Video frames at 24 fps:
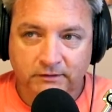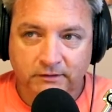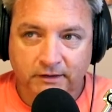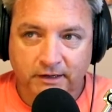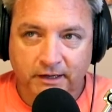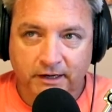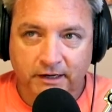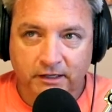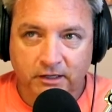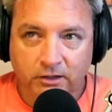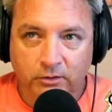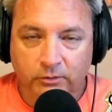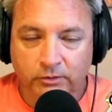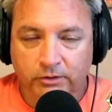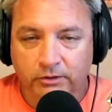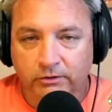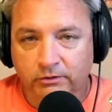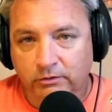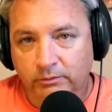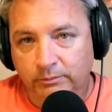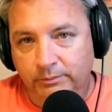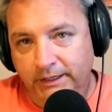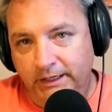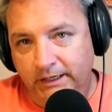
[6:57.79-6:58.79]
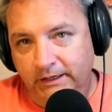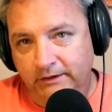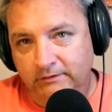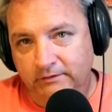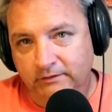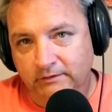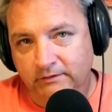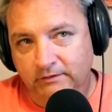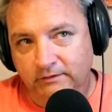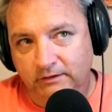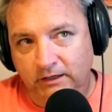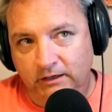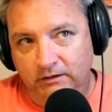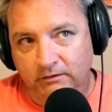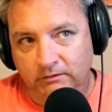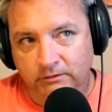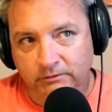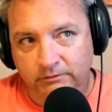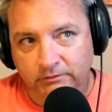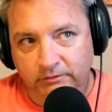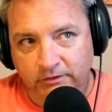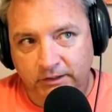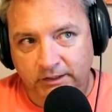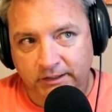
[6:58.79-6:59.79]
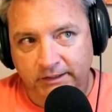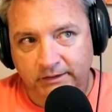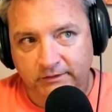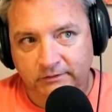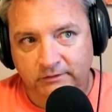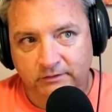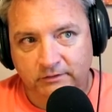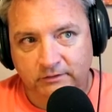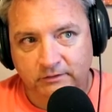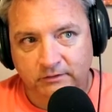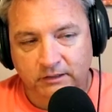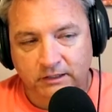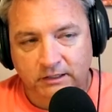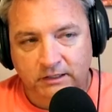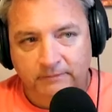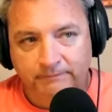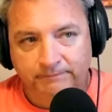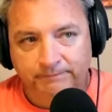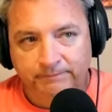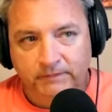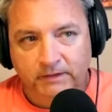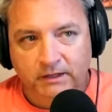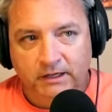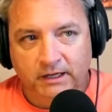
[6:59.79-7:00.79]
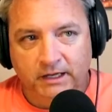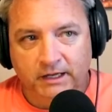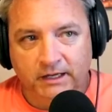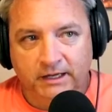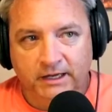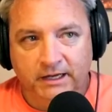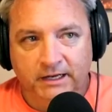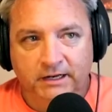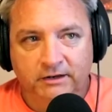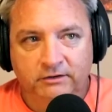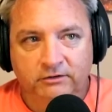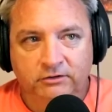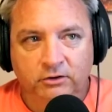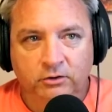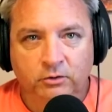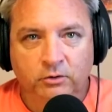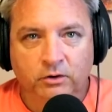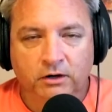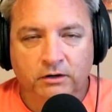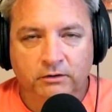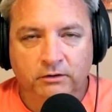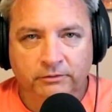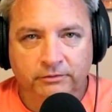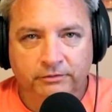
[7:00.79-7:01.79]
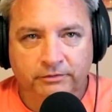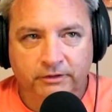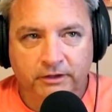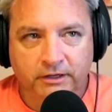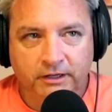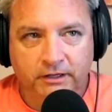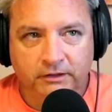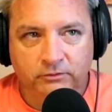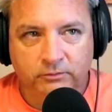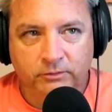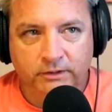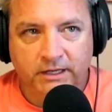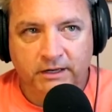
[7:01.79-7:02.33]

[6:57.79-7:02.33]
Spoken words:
to kind of go at our own pace and see our own things and kind of do our own things without